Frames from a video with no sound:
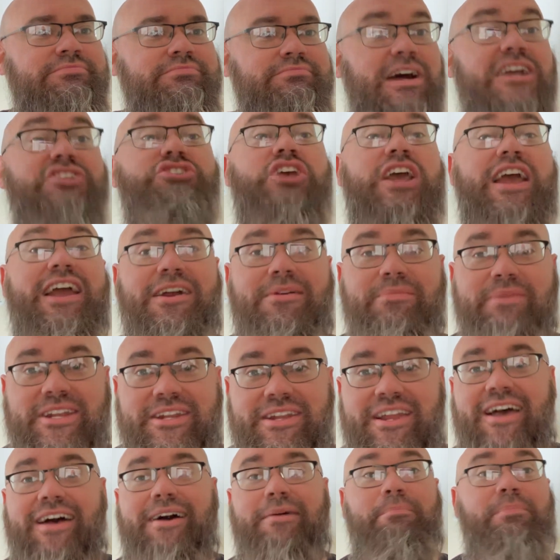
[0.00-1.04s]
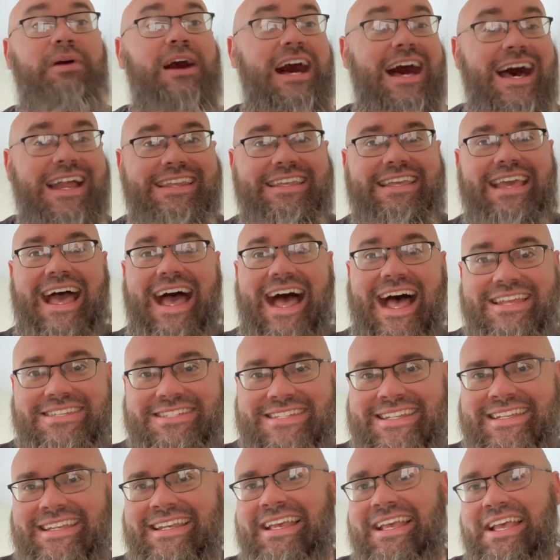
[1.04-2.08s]
My chairman
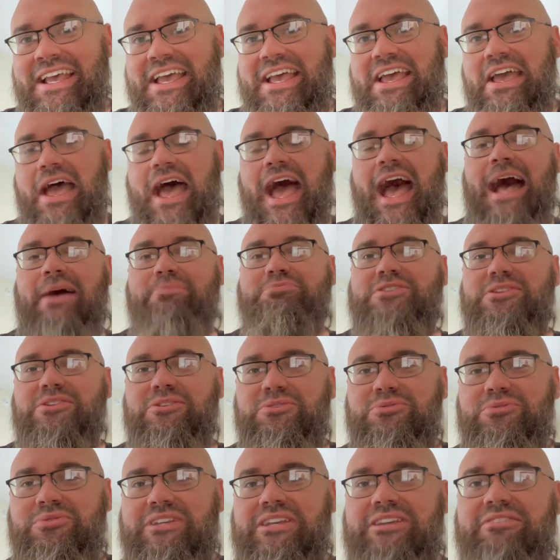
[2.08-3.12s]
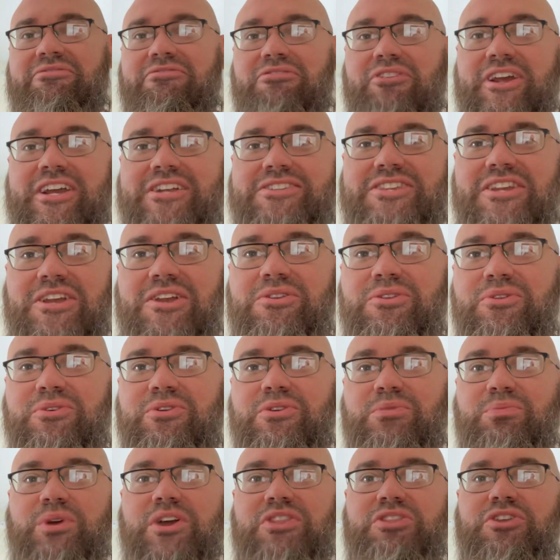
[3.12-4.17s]
podcast, absolutely free. It's
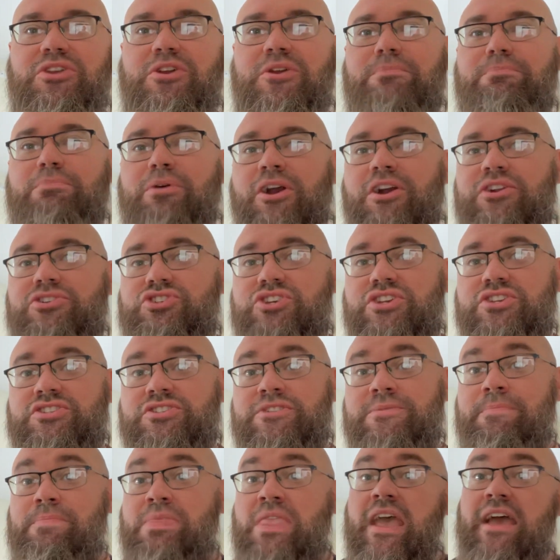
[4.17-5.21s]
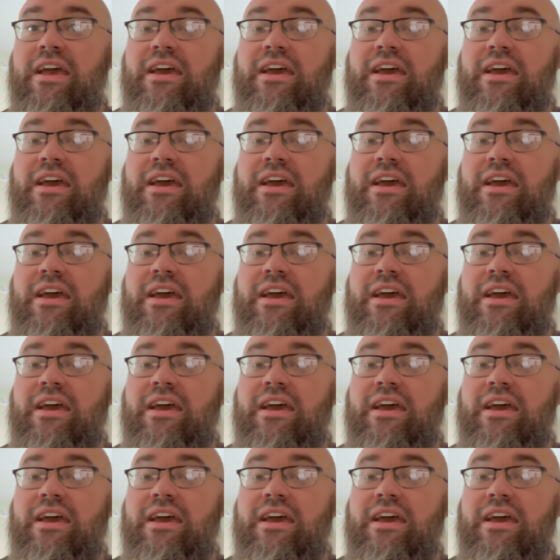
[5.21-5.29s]
included with your purchase.